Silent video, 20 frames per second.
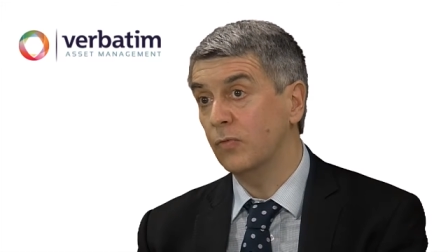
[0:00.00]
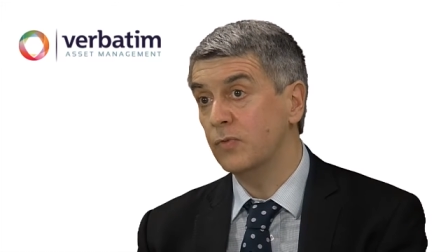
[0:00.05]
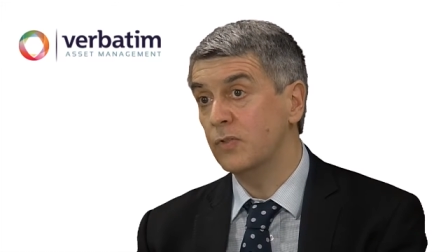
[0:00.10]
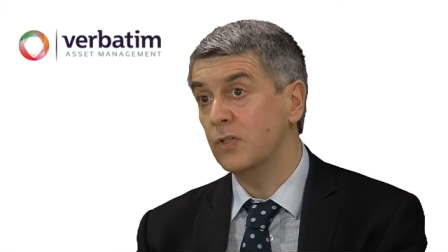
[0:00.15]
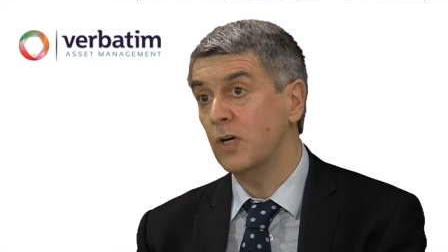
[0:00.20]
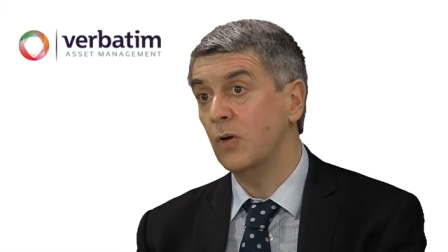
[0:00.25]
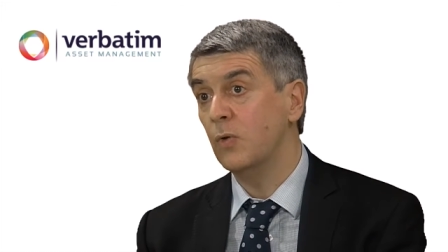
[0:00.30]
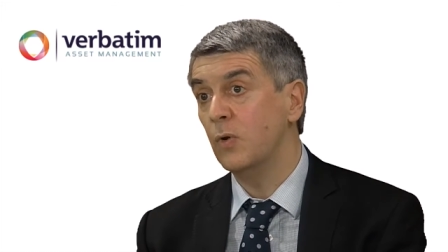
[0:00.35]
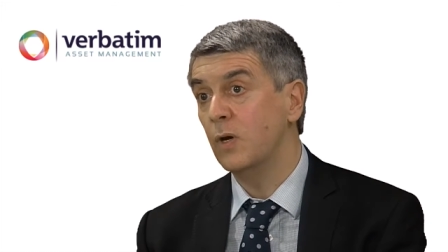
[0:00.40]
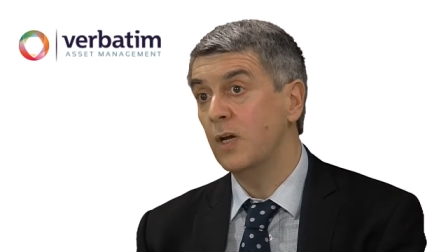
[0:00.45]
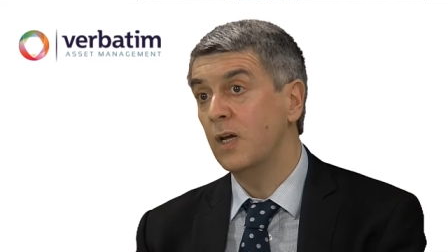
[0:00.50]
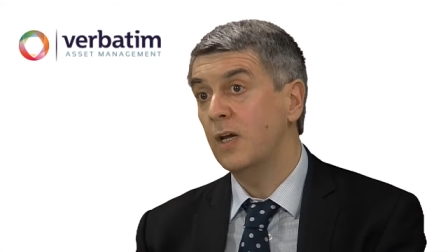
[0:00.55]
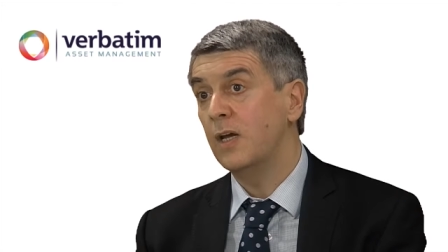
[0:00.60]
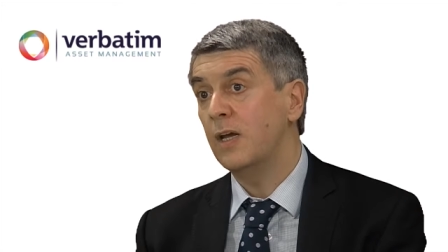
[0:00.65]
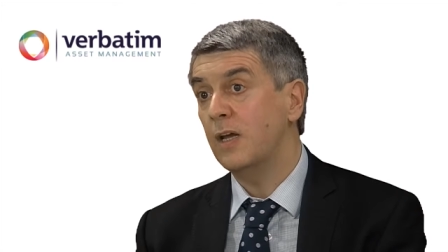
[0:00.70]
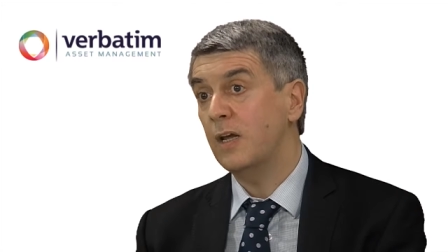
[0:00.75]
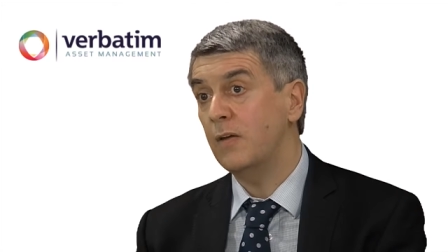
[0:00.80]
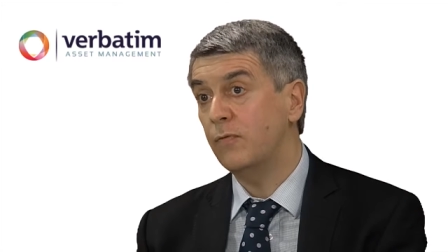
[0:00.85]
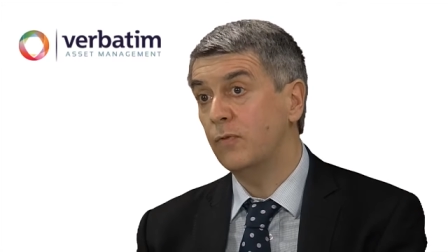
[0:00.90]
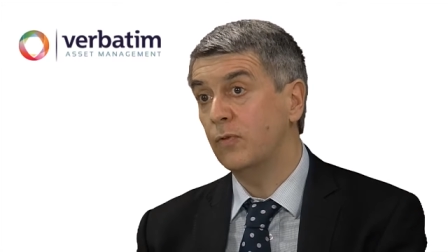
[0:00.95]
So
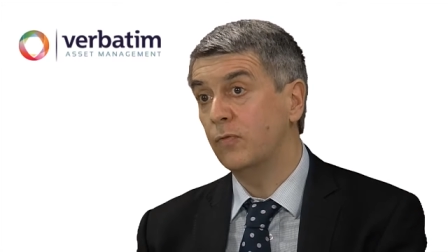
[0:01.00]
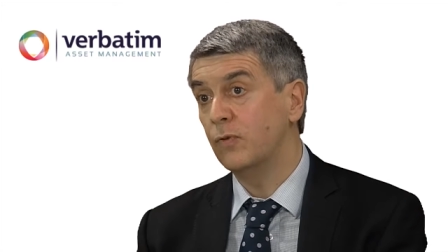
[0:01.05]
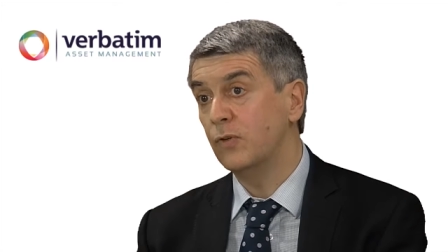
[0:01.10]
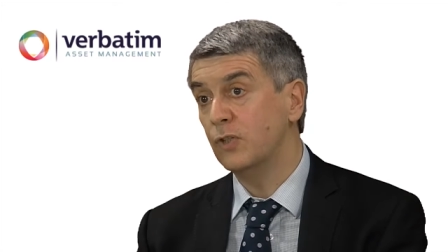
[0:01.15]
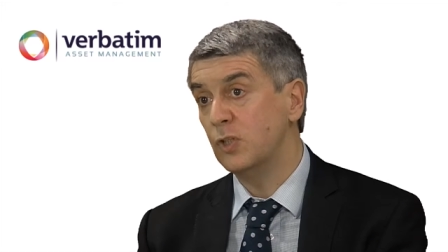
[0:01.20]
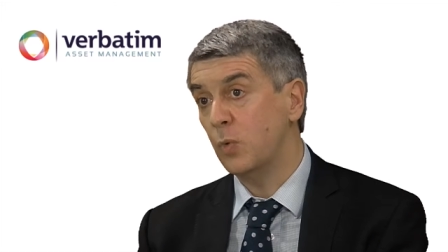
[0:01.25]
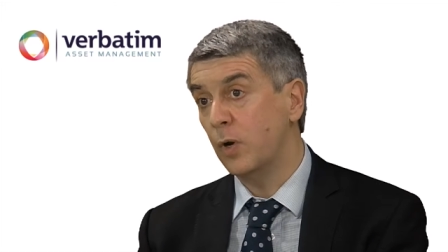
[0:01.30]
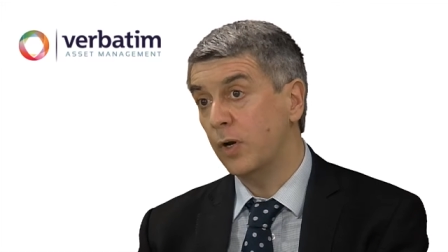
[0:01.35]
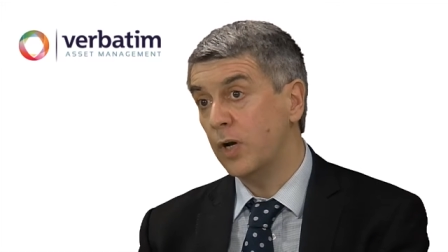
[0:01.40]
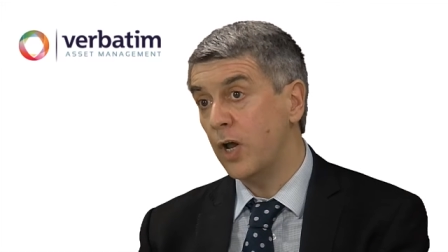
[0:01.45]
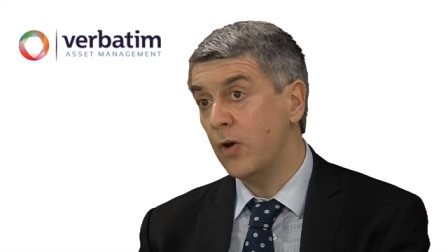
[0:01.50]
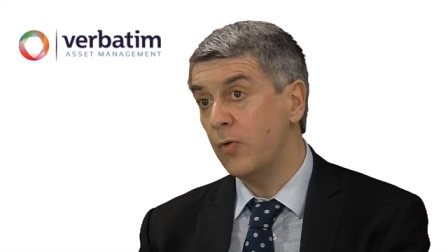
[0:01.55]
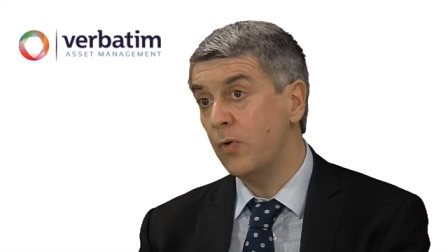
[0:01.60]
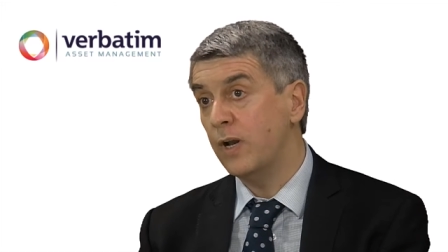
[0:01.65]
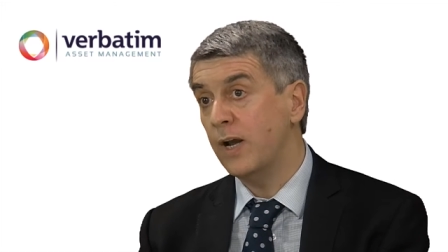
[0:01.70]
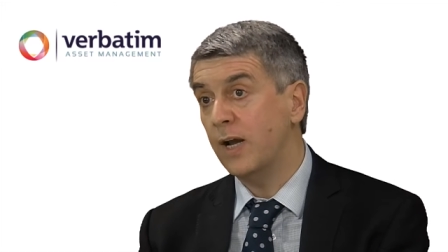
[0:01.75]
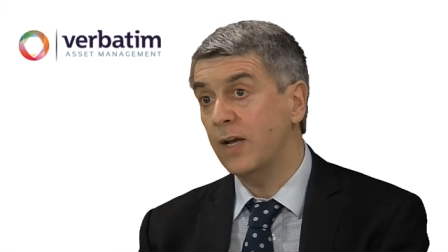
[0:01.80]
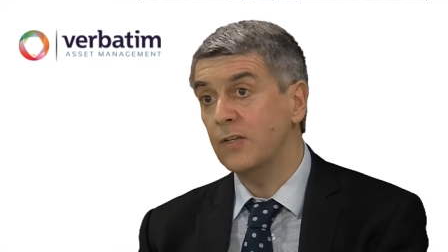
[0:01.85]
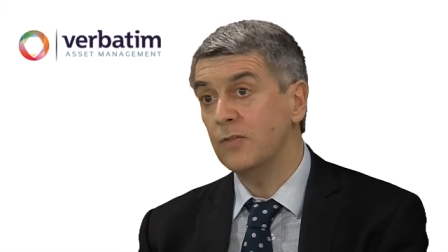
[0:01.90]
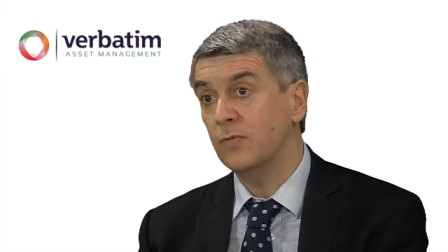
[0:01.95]
if the FTSE 100
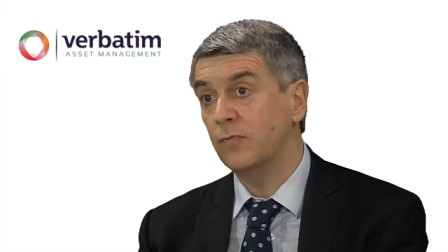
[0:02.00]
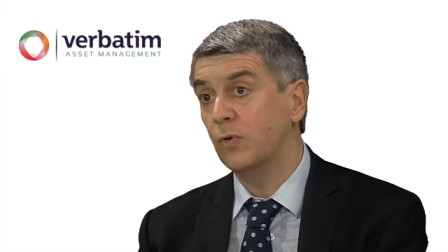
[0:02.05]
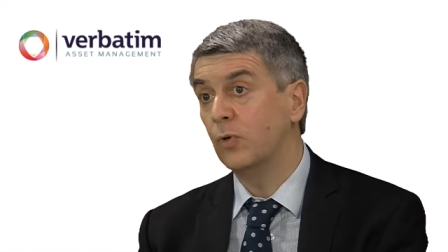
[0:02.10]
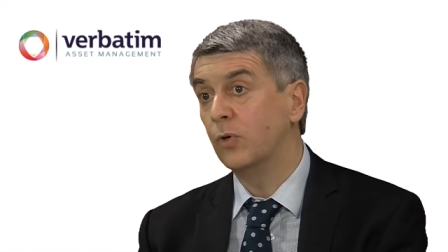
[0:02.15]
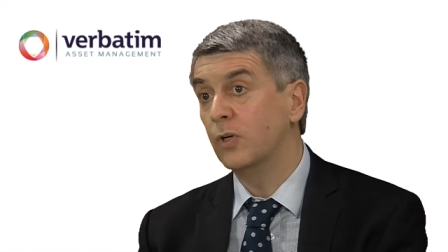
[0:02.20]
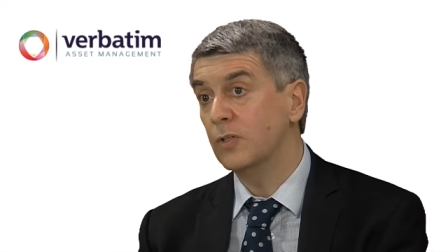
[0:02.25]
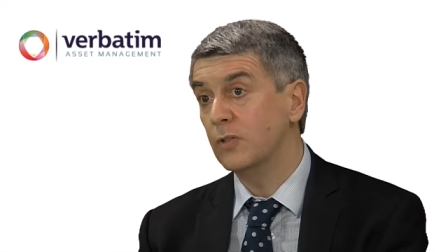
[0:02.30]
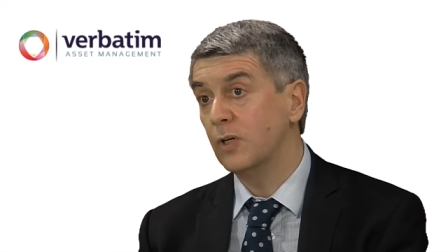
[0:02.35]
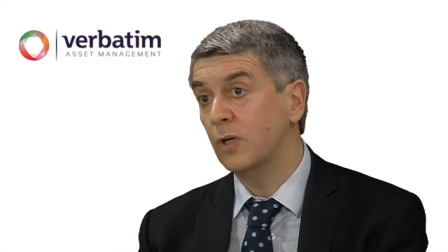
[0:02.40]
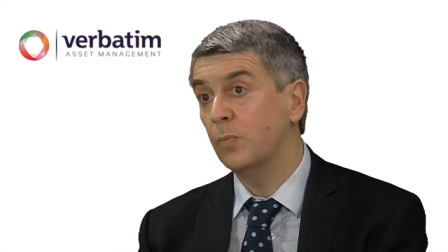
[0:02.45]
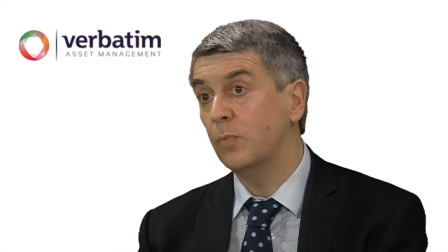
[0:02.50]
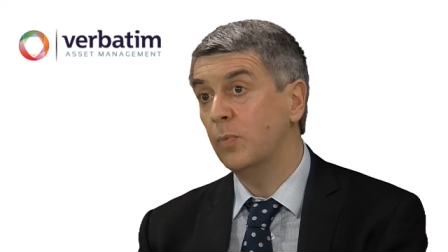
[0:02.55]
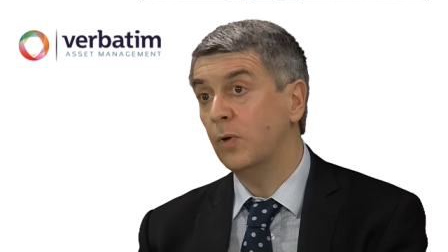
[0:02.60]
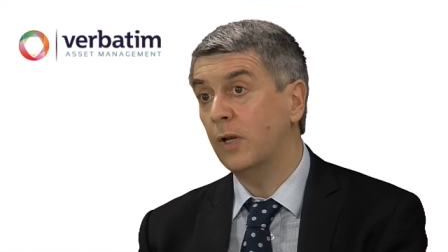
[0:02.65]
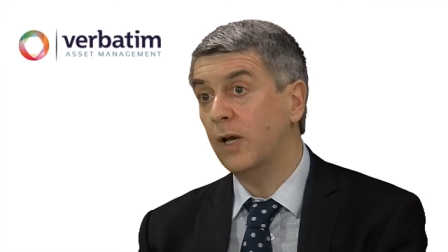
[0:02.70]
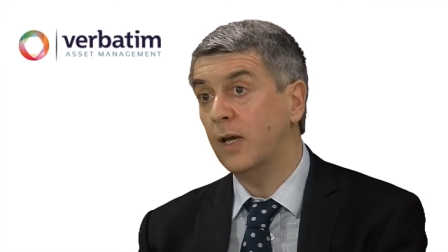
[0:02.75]
has, for example,